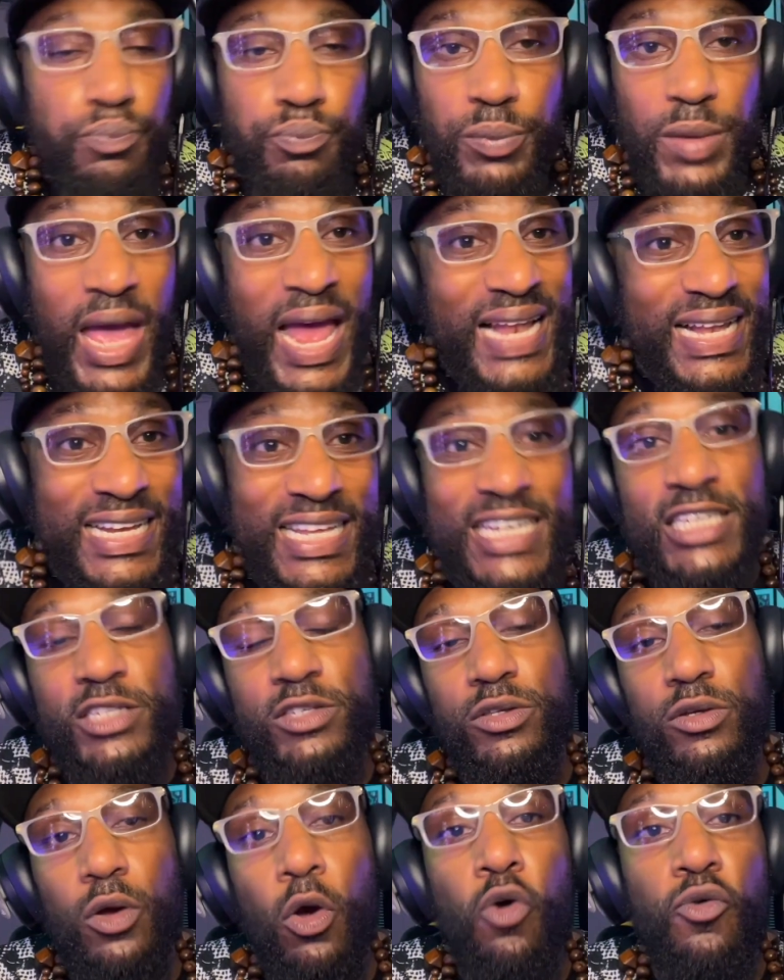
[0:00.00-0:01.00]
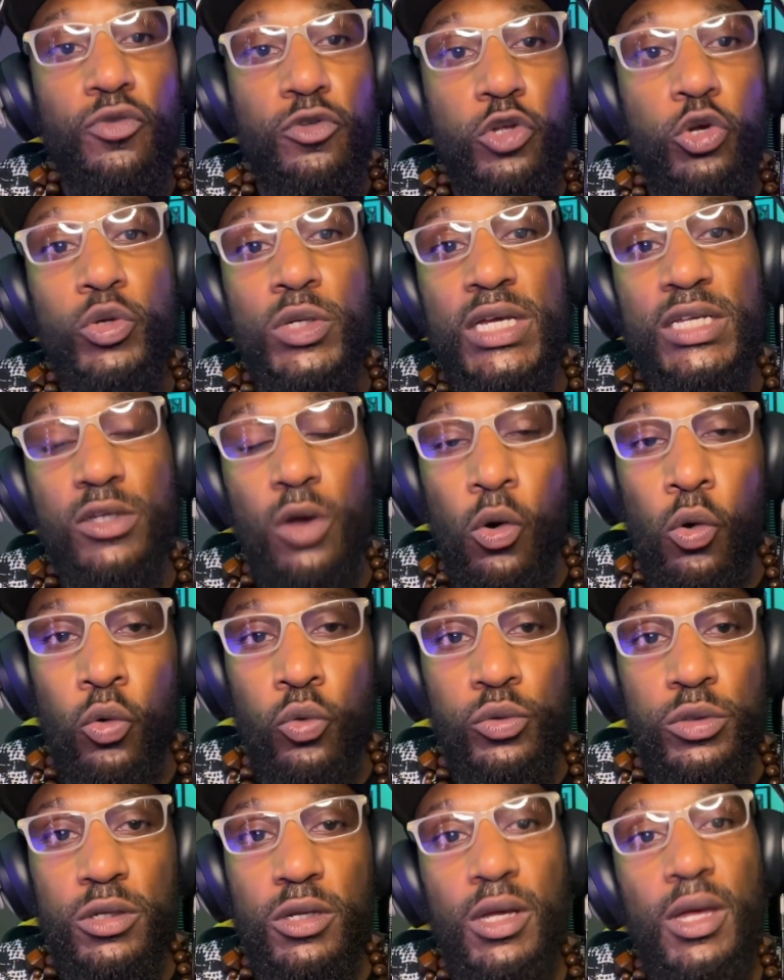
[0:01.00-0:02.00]
at least over 2 years
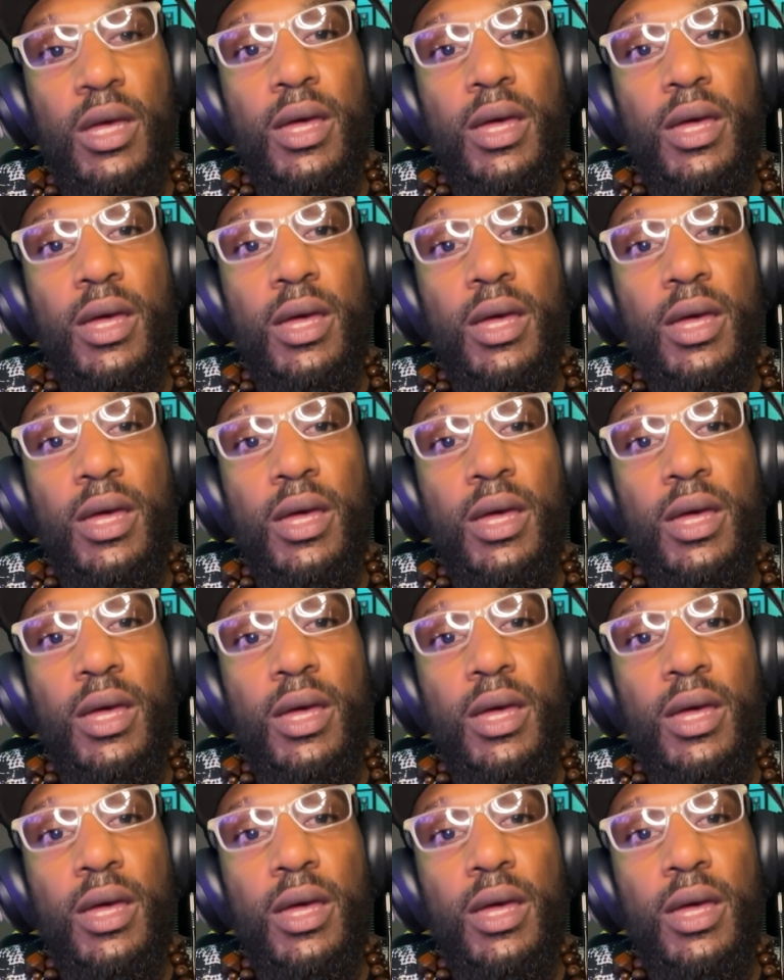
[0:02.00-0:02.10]
old,